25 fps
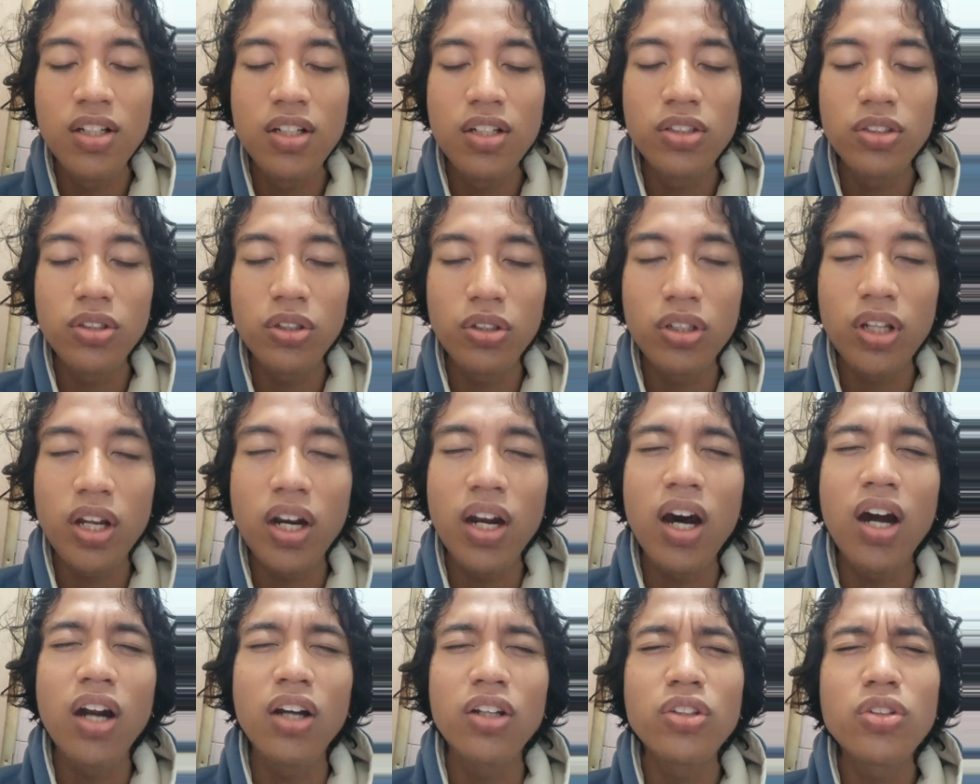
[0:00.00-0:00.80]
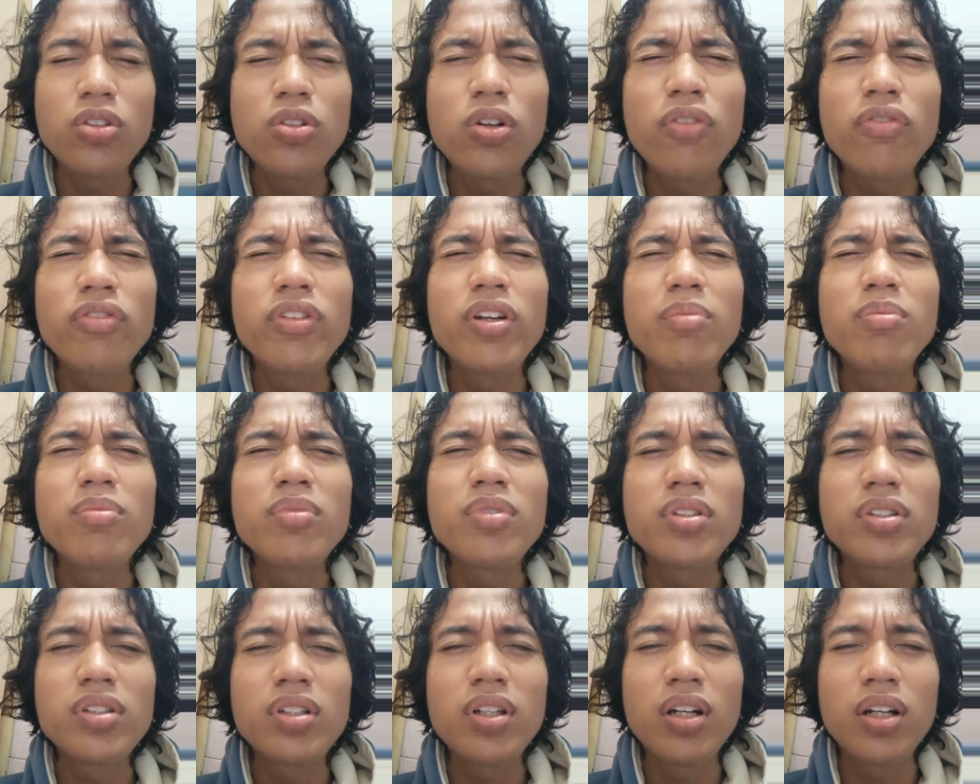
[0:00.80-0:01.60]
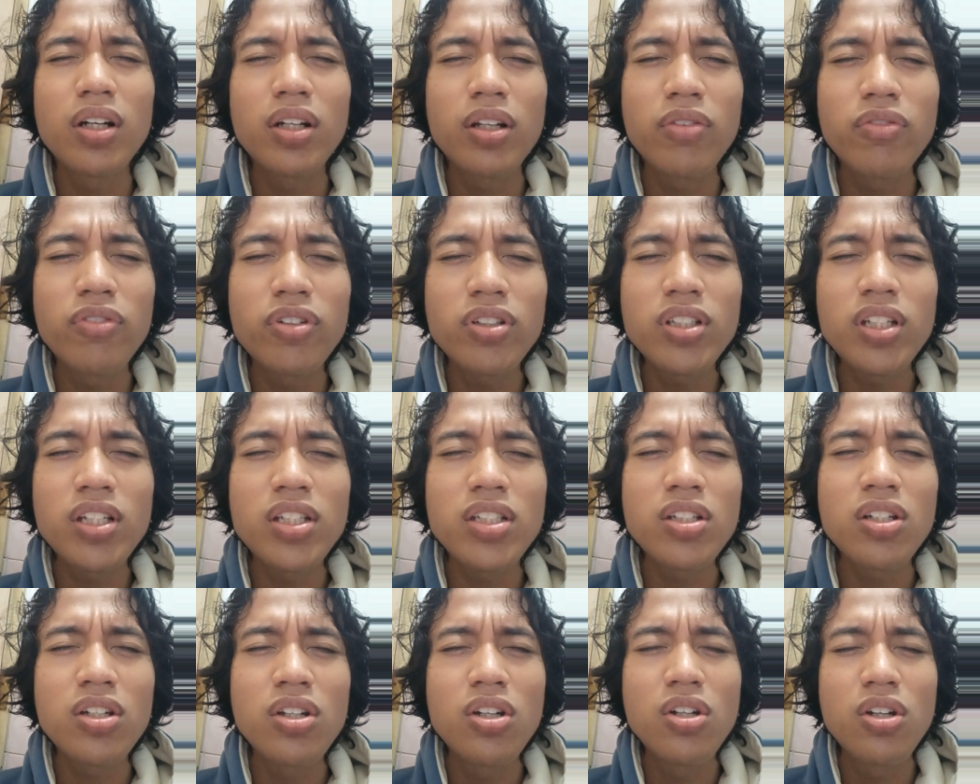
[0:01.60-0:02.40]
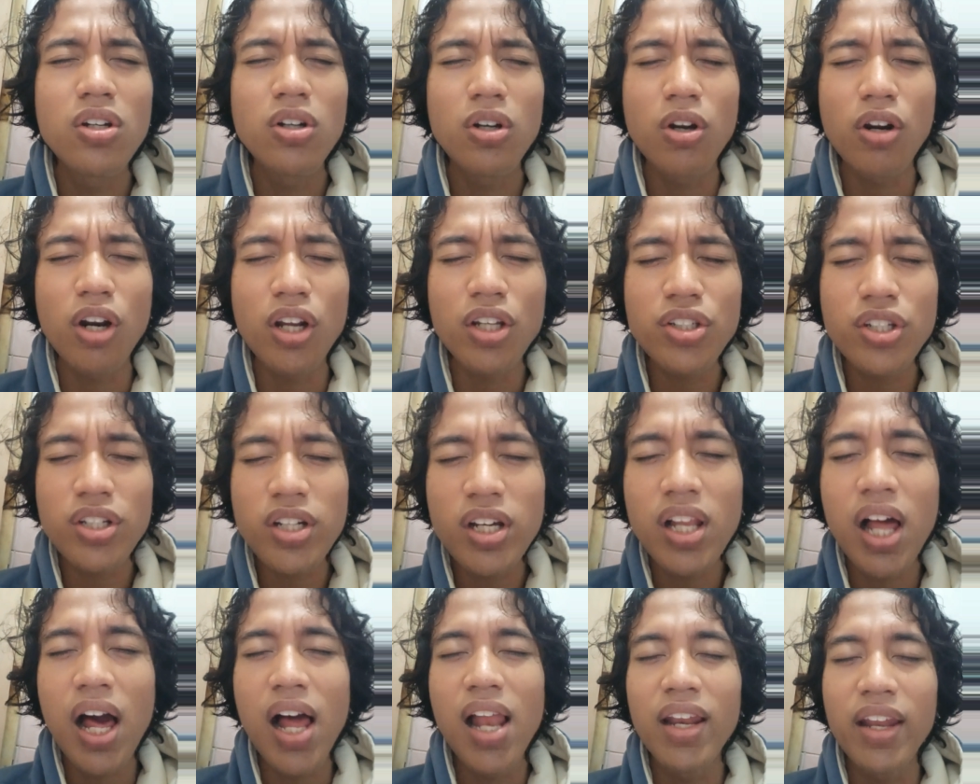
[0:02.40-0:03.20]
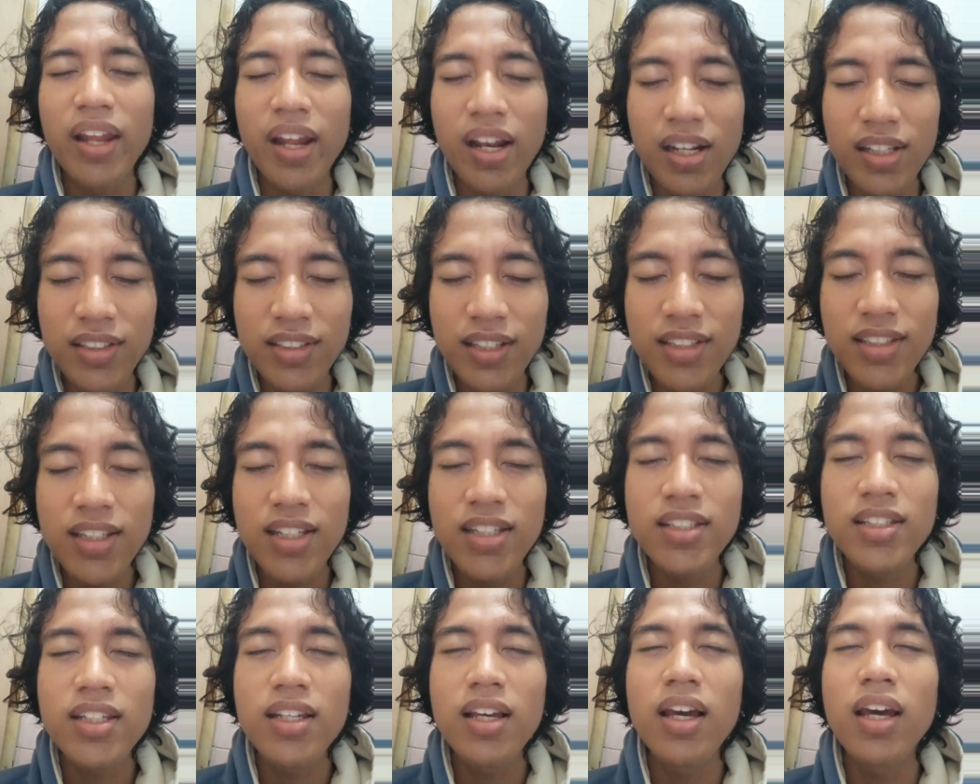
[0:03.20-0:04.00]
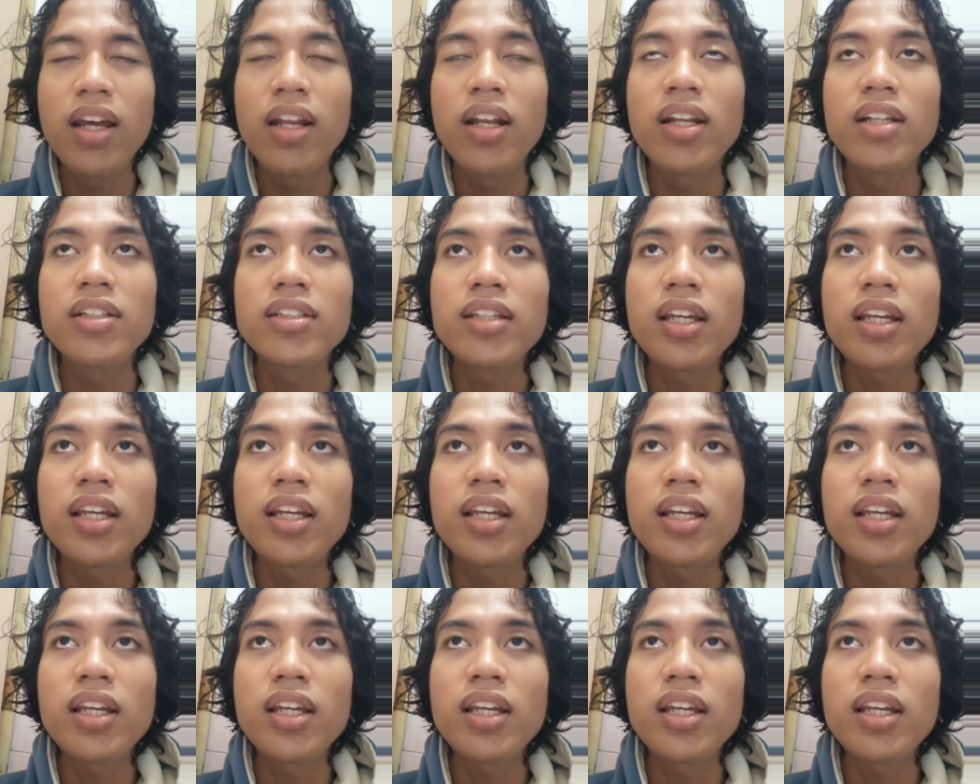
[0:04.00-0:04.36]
So there are two of them. The first is correctional analysis, and uh,